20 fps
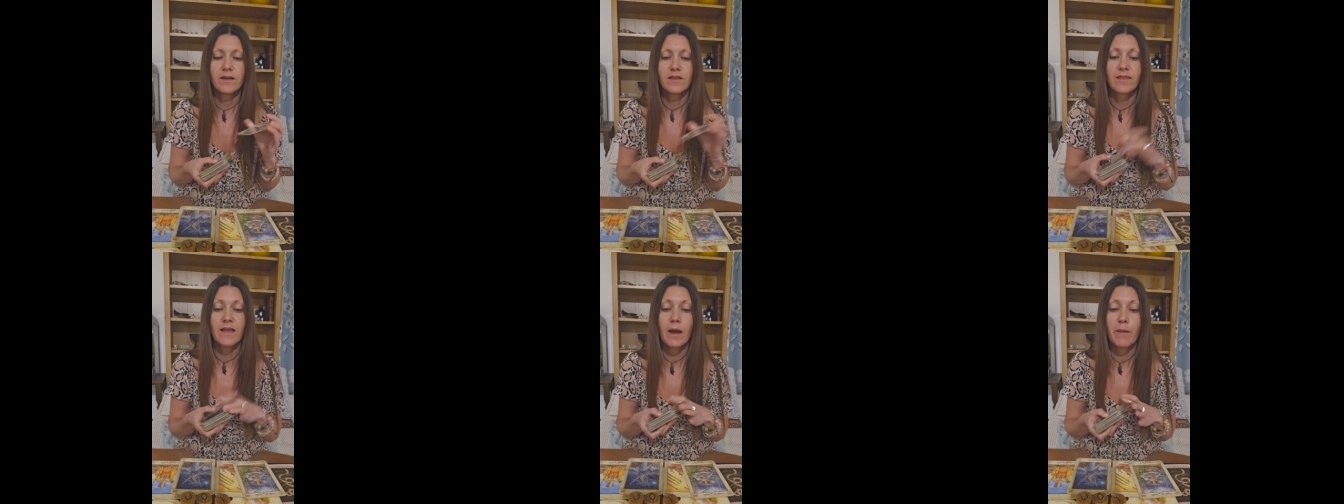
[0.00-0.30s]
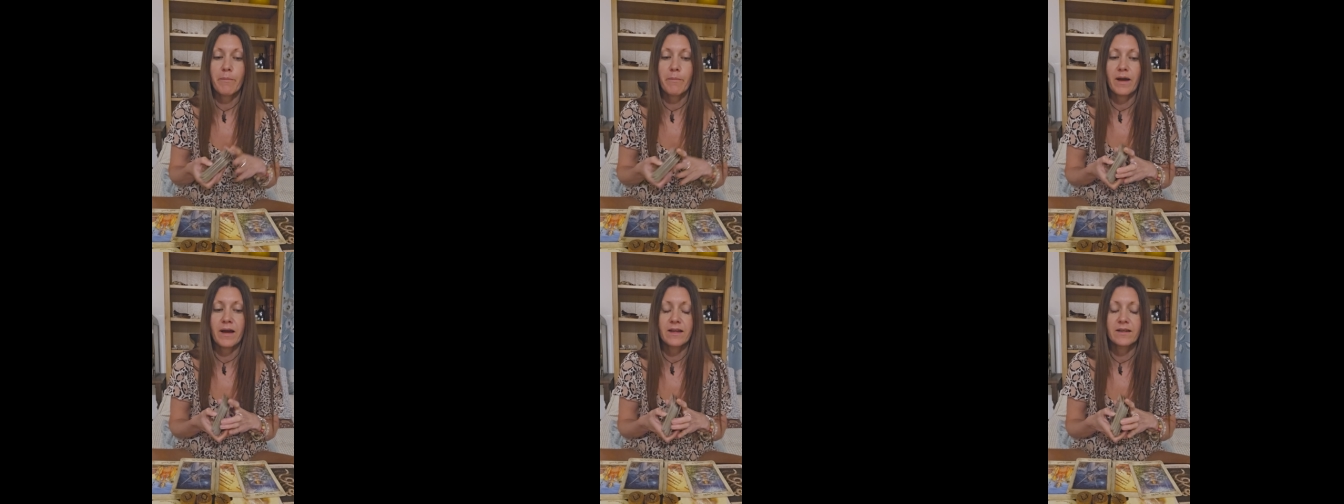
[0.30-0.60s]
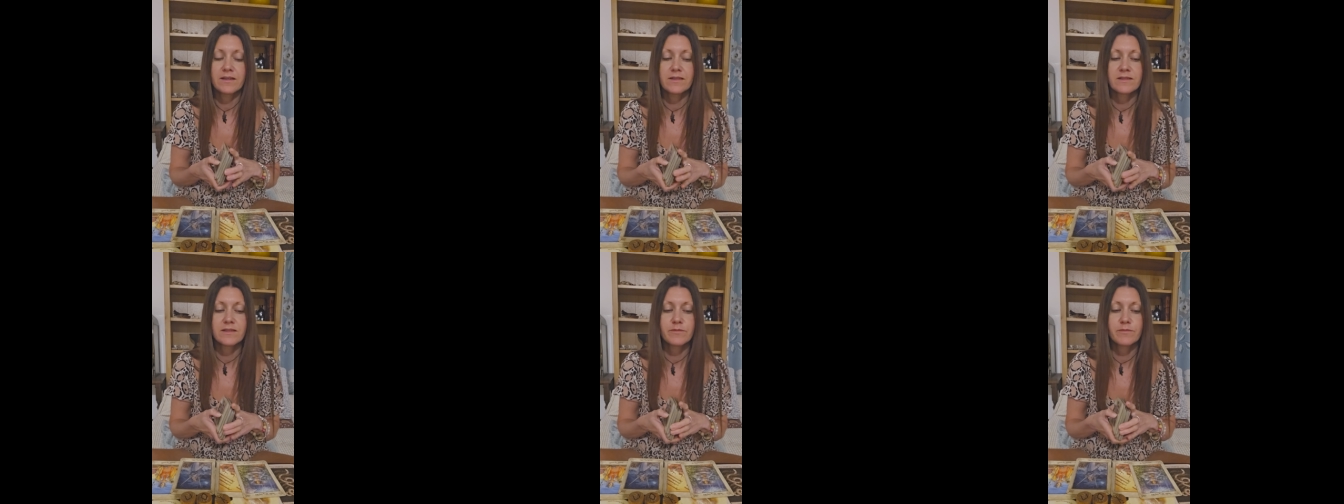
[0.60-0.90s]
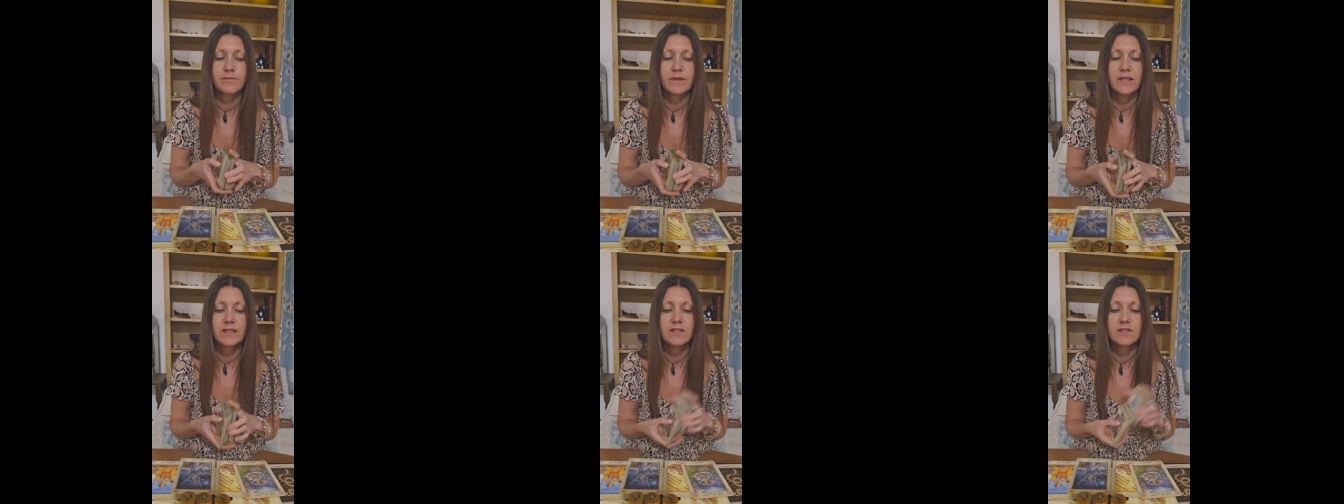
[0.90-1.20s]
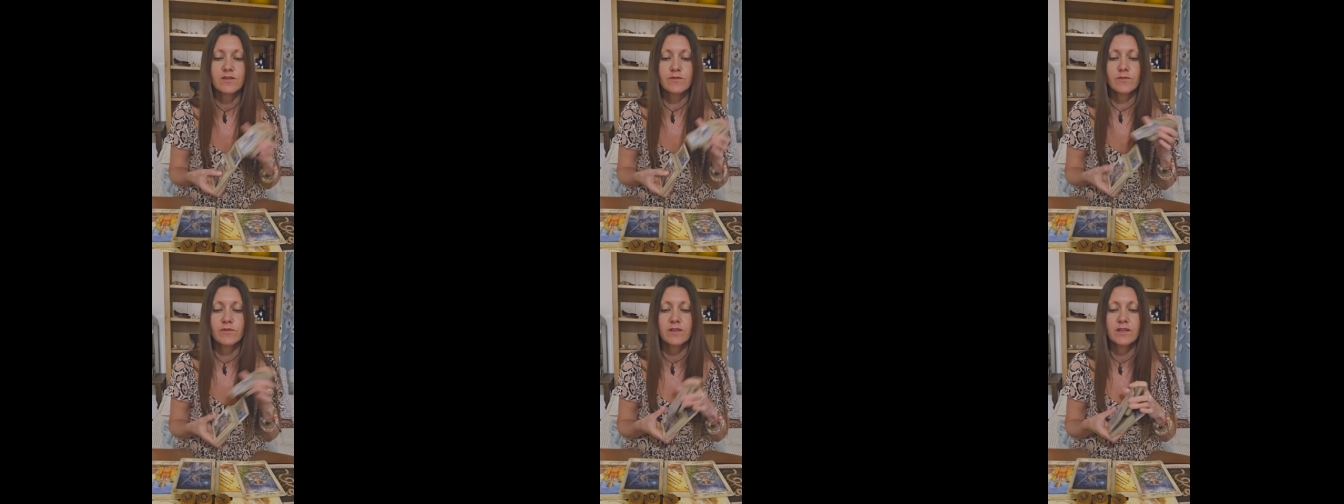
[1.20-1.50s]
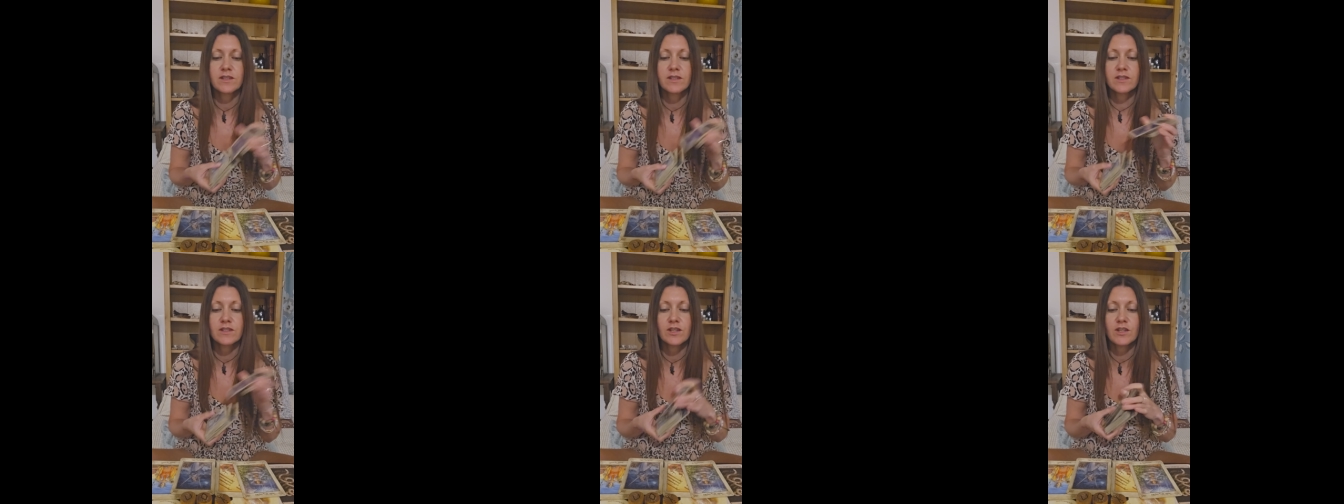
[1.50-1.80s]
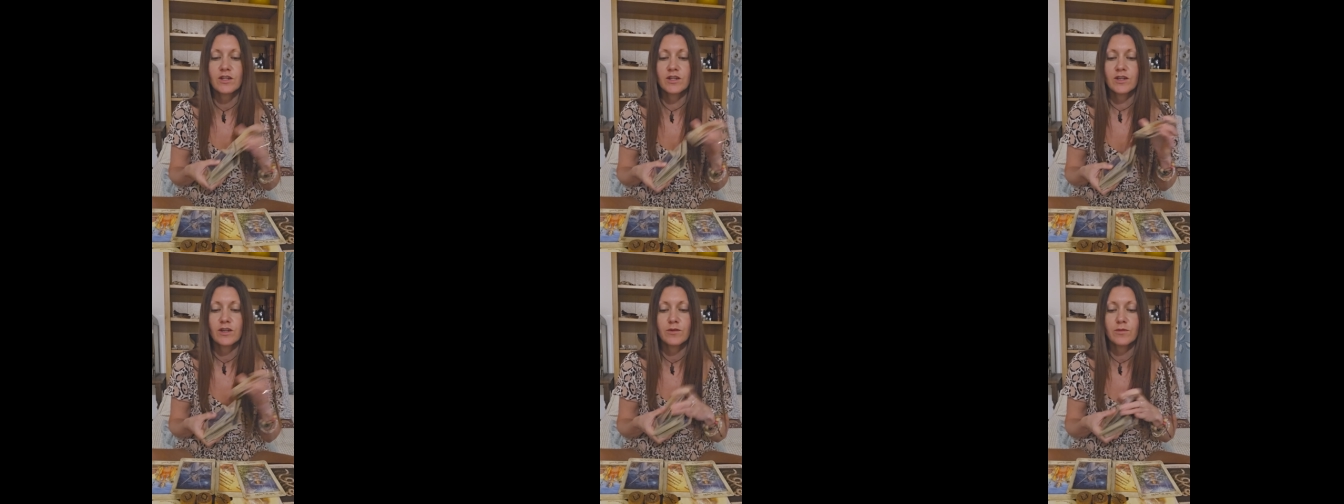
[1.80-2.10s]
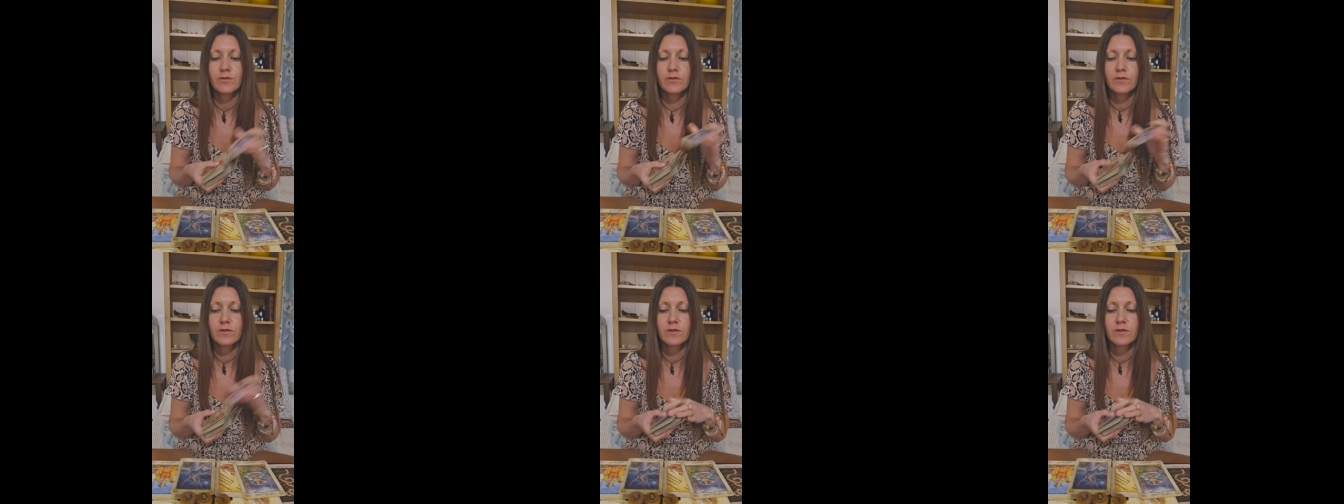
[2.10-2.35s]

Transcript: that band means something to you.